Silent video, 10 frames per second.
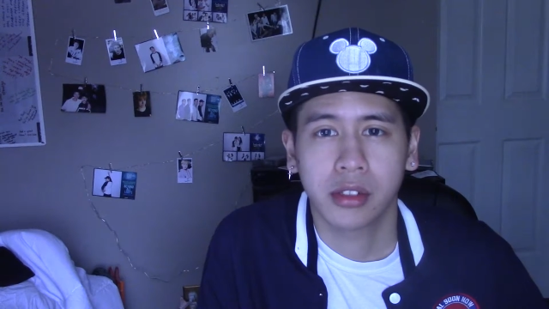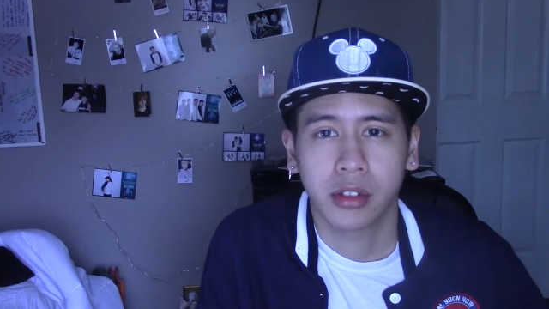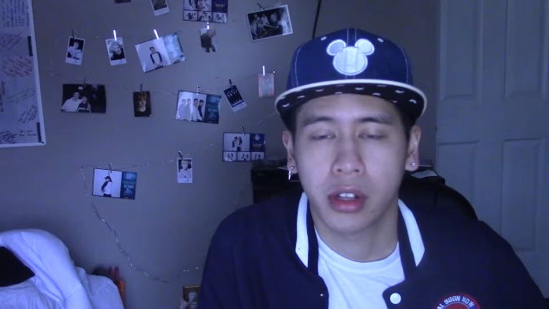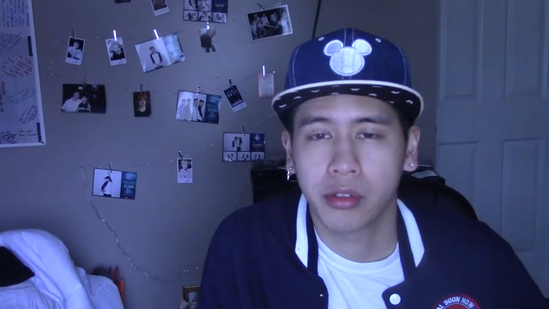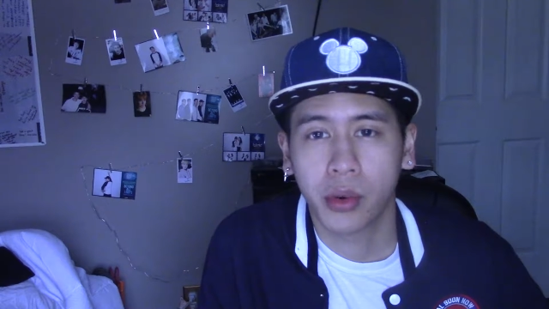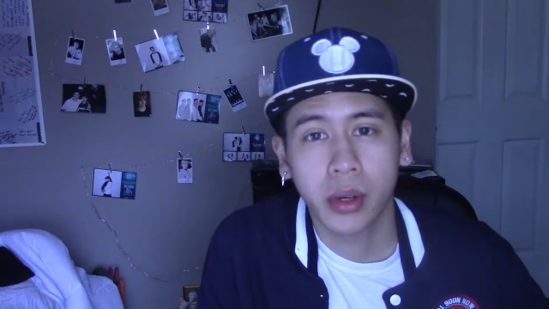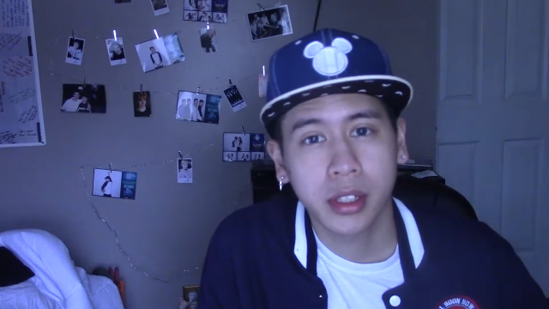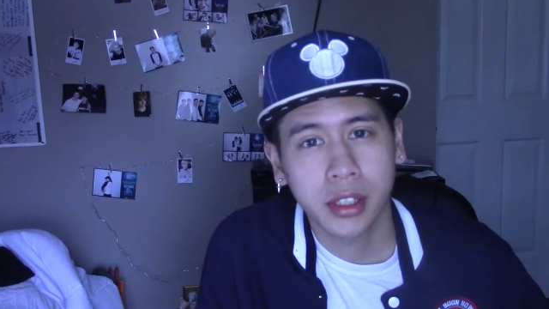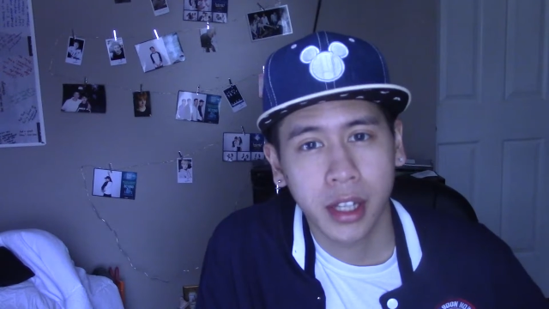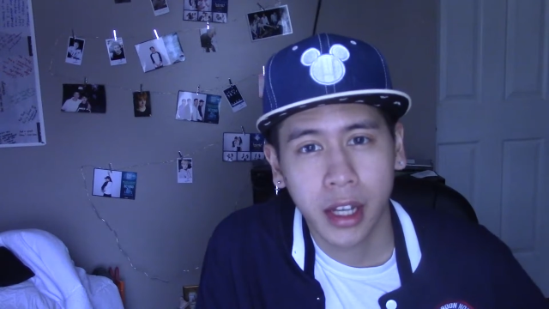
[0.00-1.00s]
or like foreign
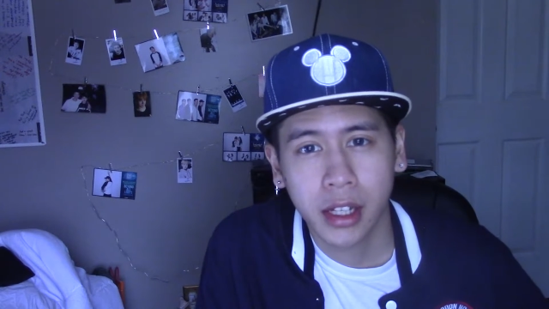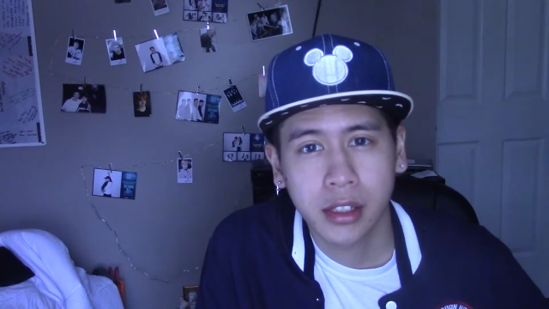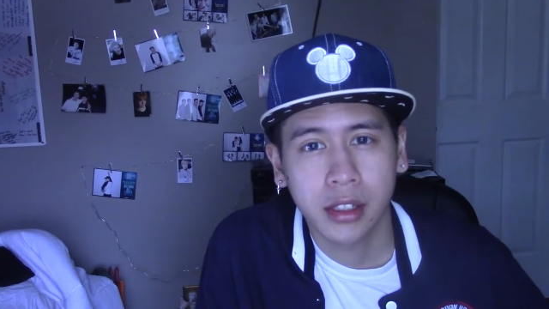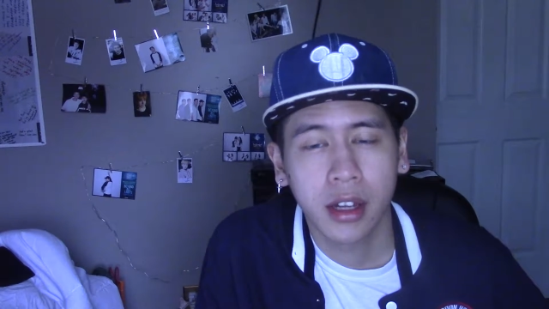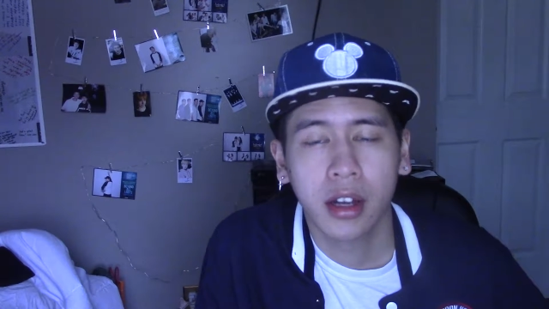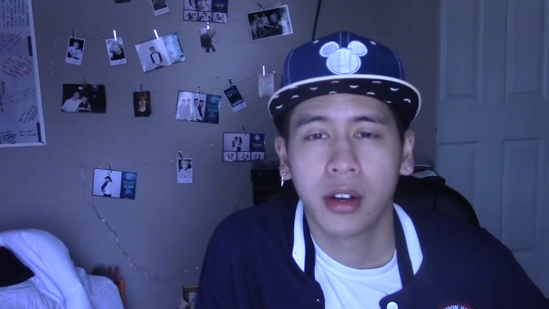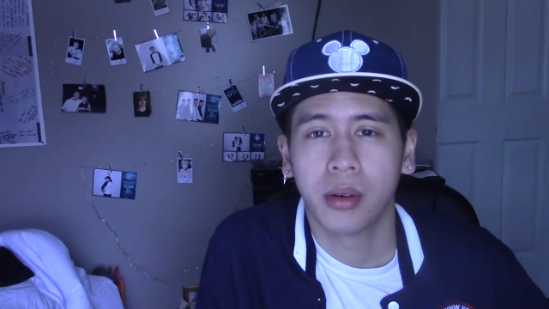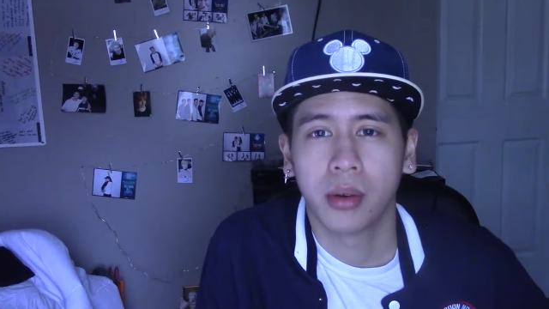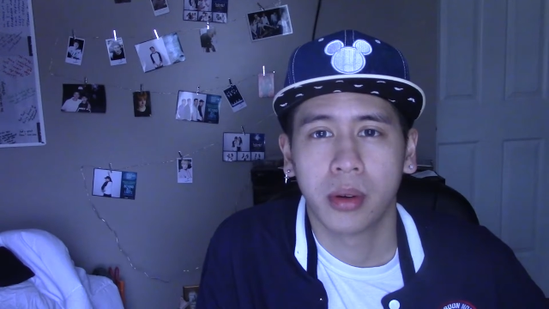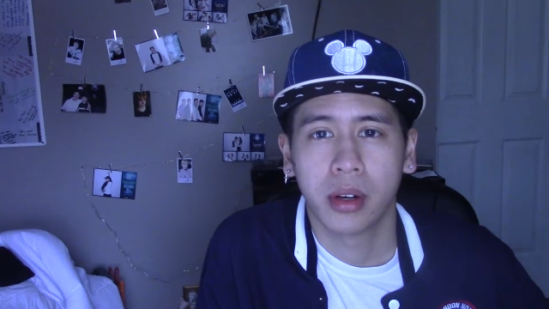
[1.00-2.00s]
snacks,
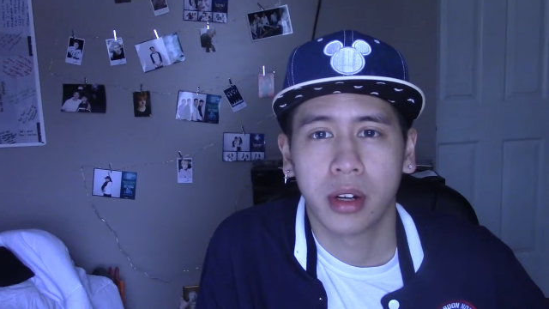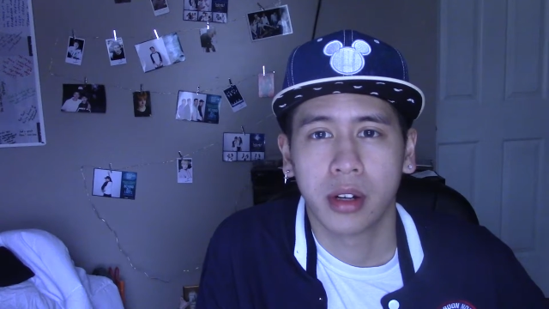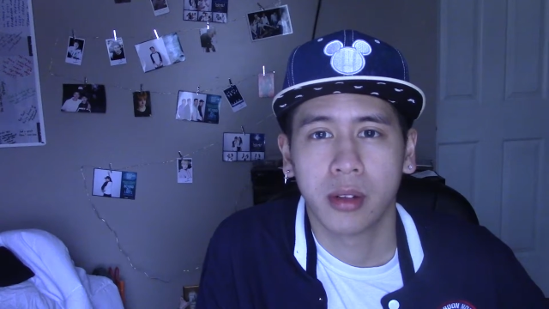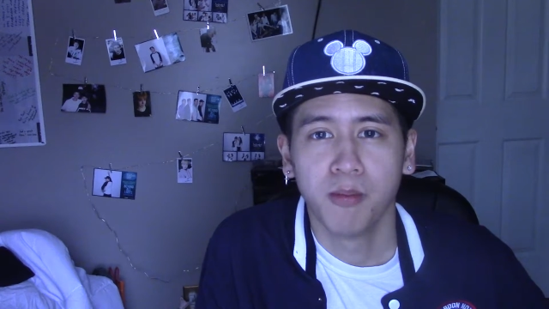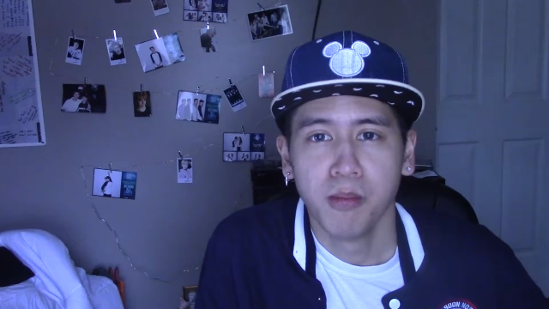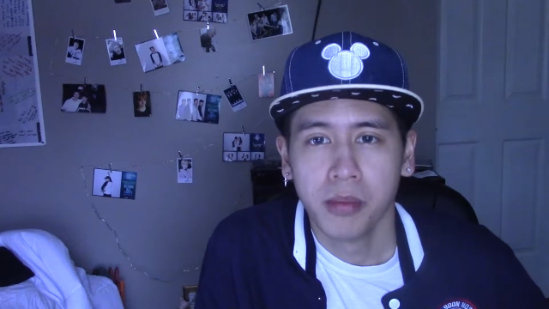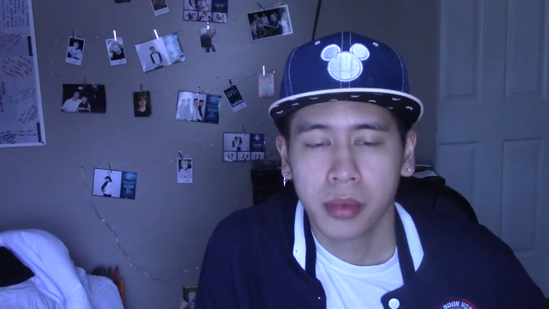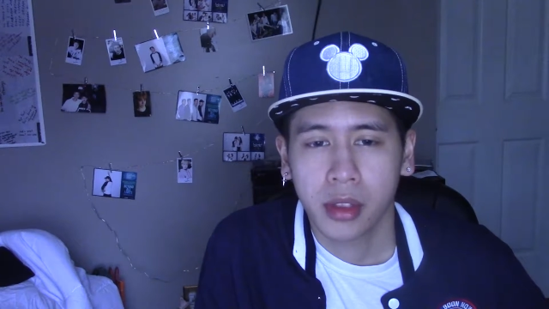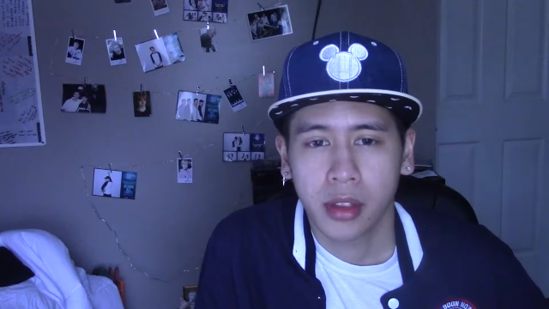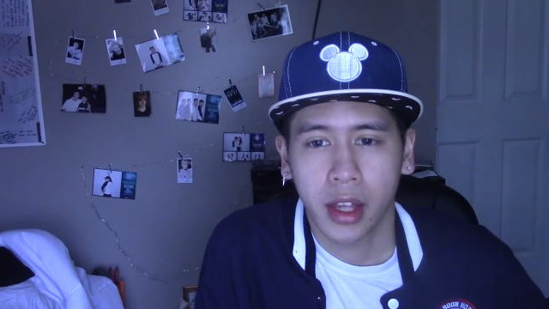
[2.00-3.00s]
or
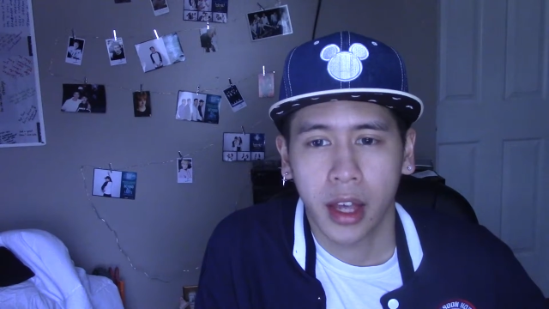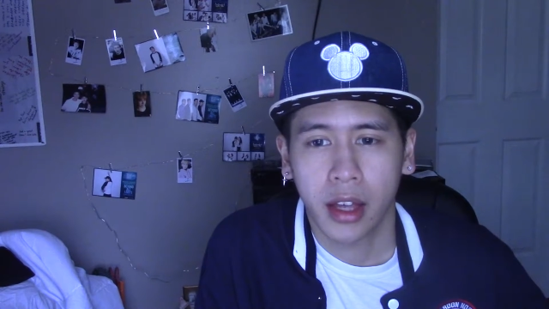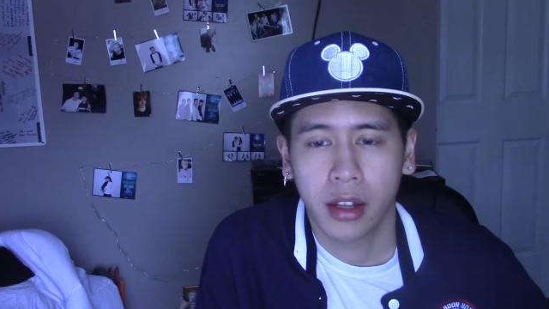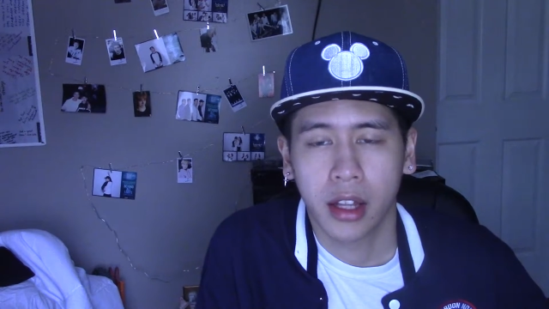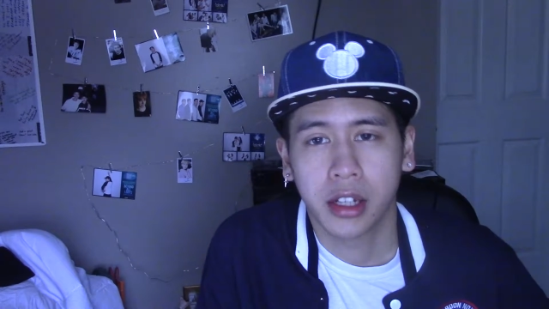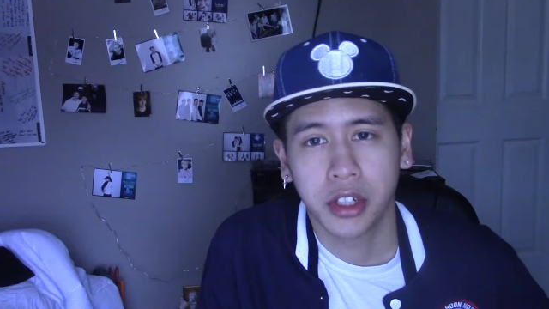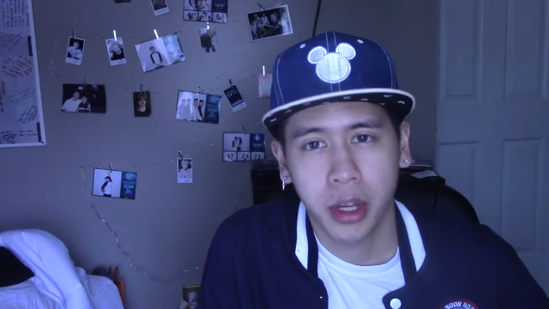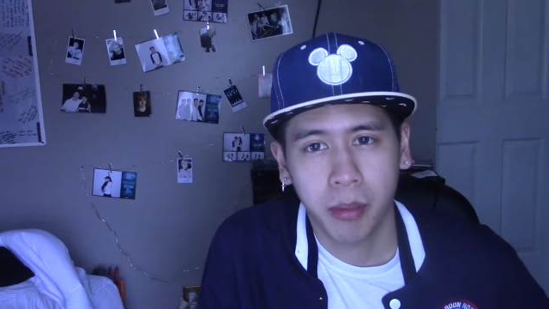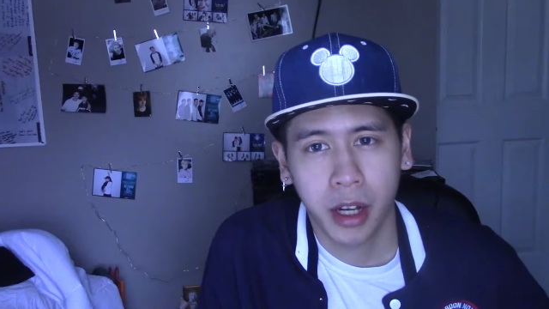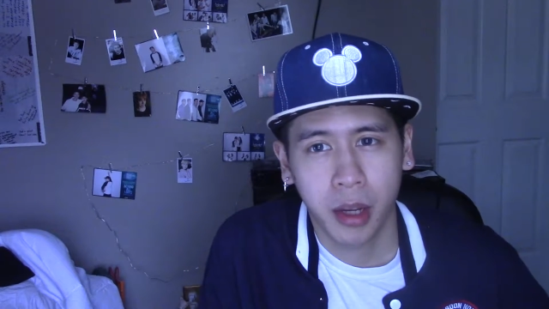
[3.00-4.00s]
they had a lot of
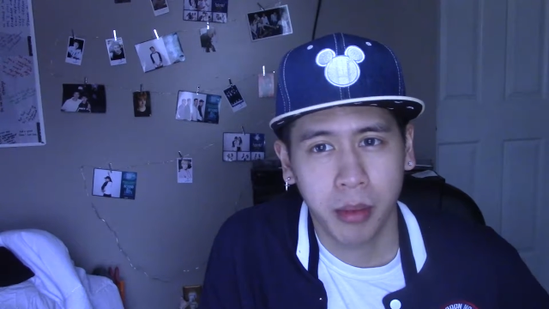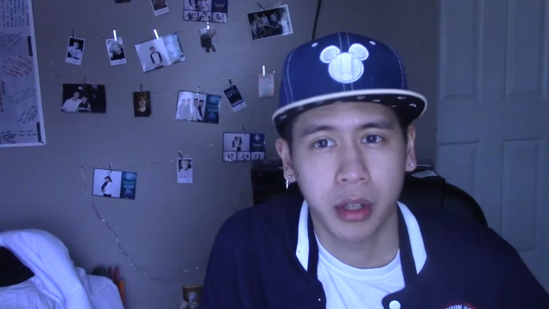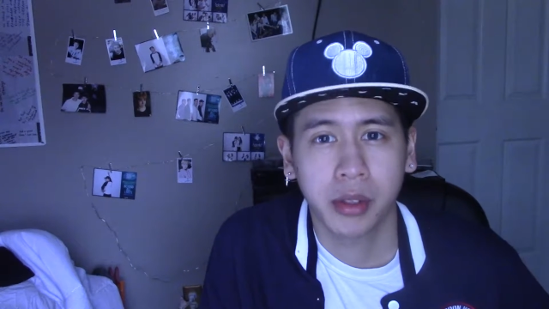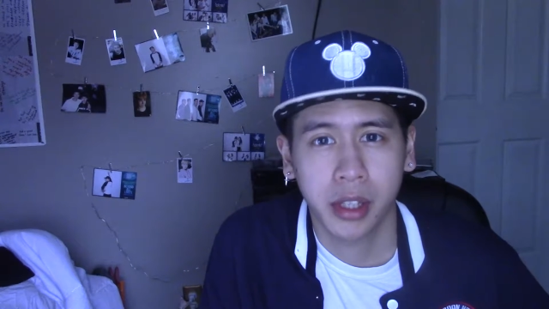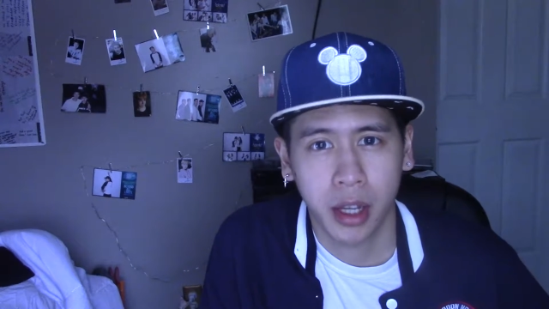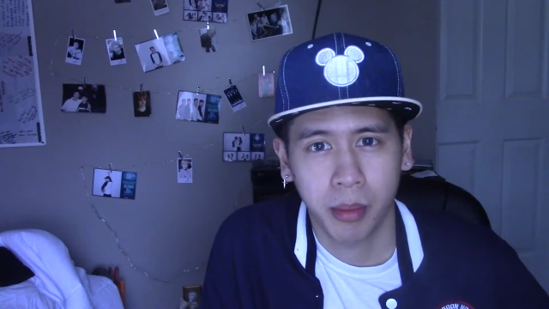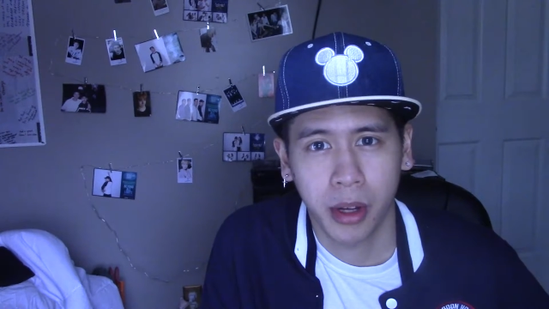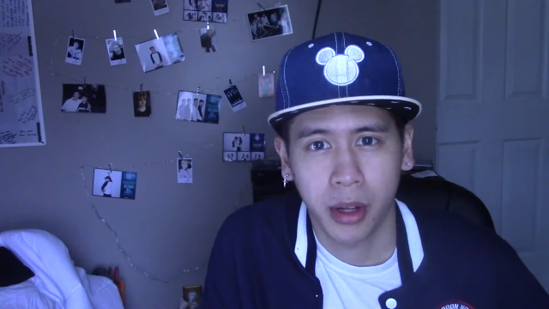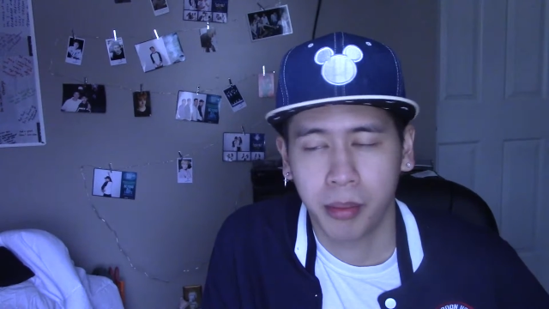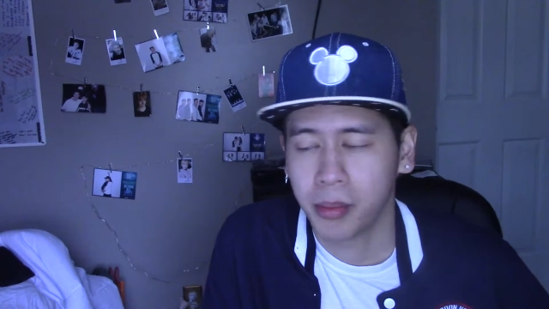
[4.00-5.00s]
J-pop, there was
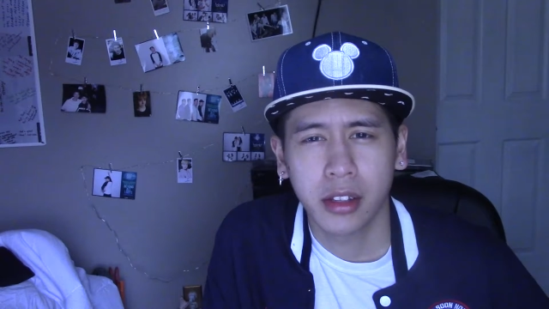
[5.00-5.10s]
K-pop.